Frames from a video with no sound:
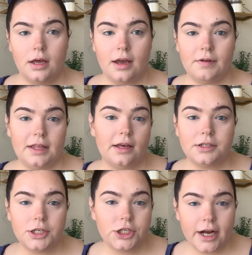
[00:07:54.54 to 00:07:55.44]
Everything else
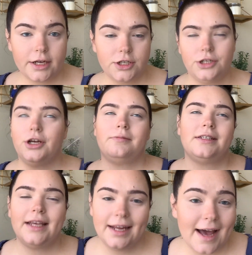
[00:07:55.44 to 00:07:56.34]
is trash. No, I'm
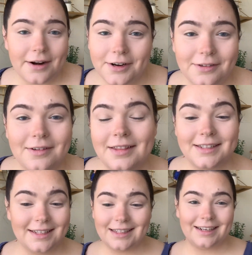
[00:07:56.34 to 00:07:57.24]
just kidding. I don't know. This
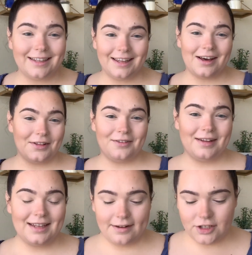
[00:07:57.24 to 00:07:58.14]
is literally the only one
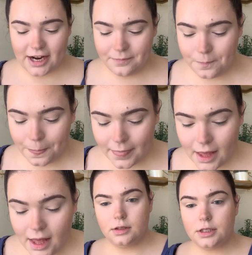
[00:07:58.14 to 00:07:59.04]
that I've tried.
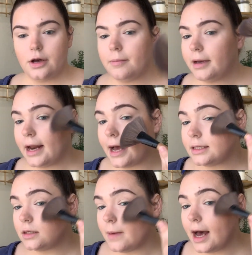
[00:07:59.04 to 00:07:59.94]
So I'm going to
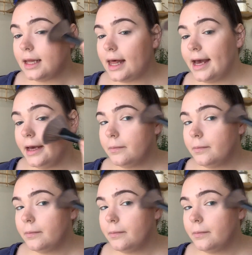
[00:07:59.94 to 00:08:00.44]
add some highlight.